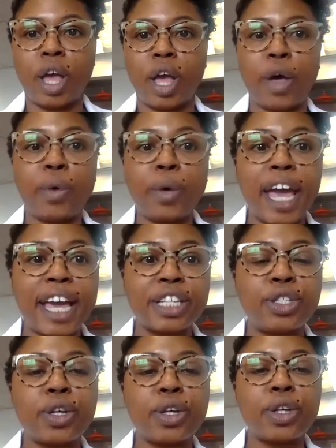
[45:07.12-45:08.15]
Okay,
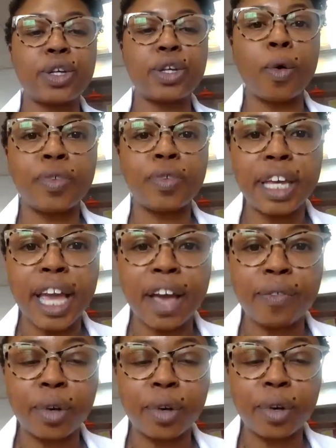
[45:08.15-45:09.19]
so hopefully
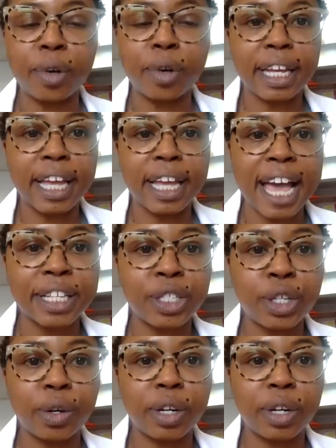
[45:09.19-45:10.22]
everybody
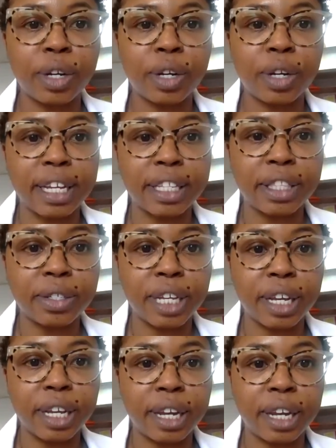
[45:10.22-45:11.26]
has created their
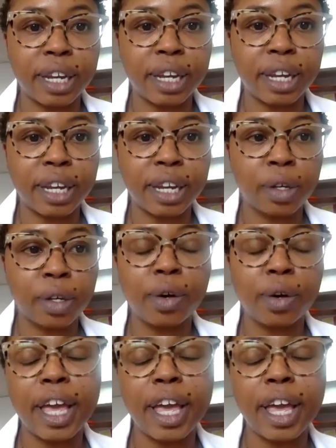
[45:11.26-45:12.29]
DNA molecule.
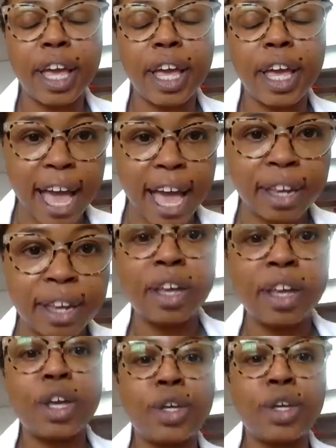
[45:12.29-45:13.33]
If you had
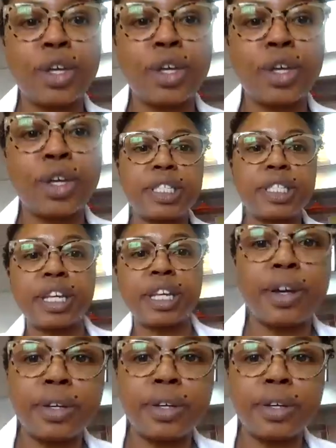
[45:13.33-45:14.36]
your
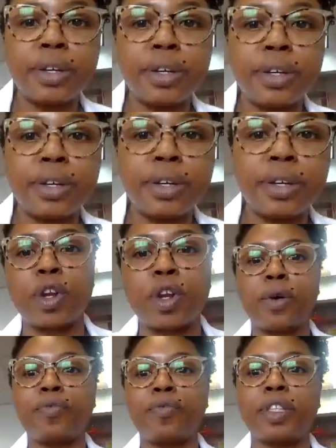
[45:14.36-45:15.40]
materials, if not,
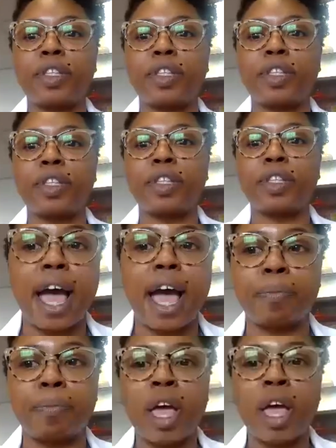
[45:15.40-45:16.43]
hopefully
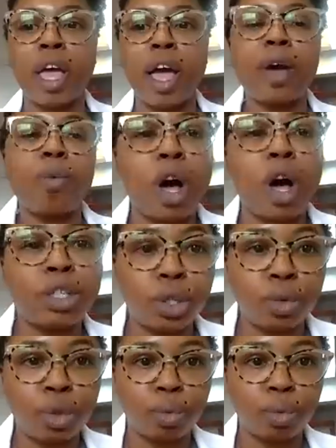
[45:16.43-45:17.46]
I
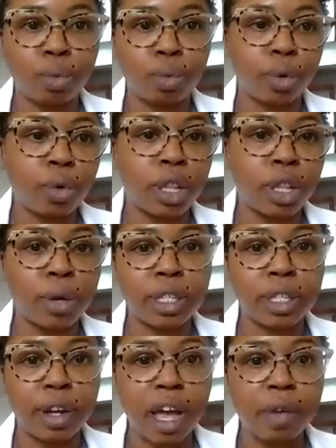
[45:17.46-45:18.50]
walked you through
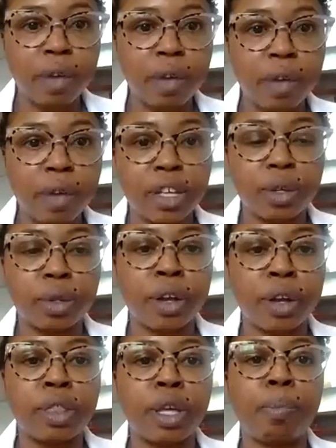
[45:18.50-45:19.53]
close enough so that you
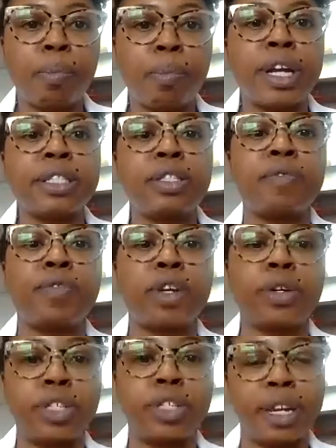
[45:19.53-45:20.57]
learned the importance of
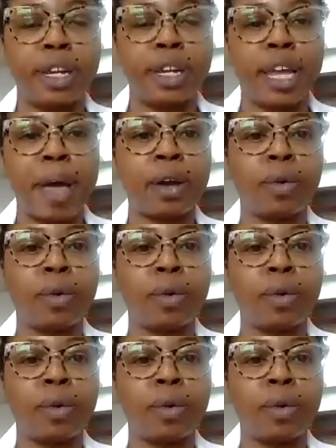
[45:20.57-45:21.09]
your DNA